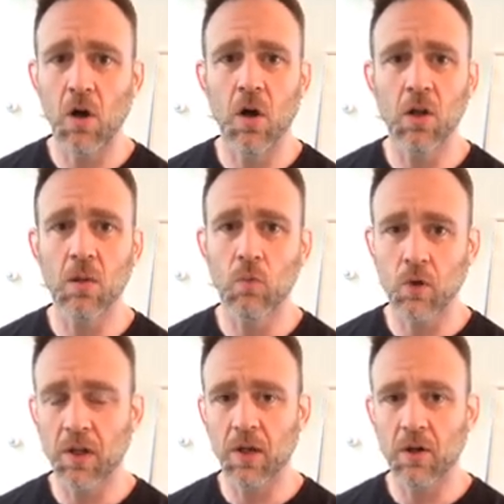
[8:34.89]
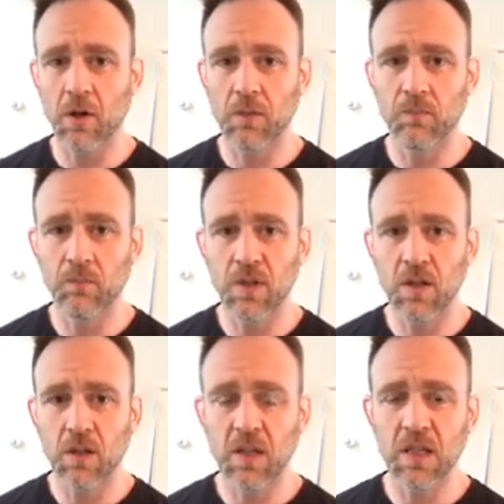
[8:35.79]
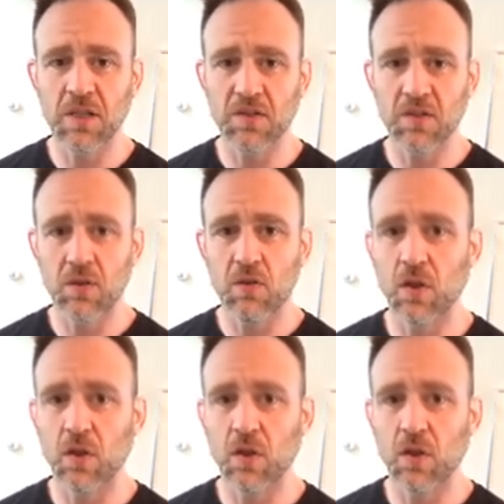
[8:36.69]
all I'm working on is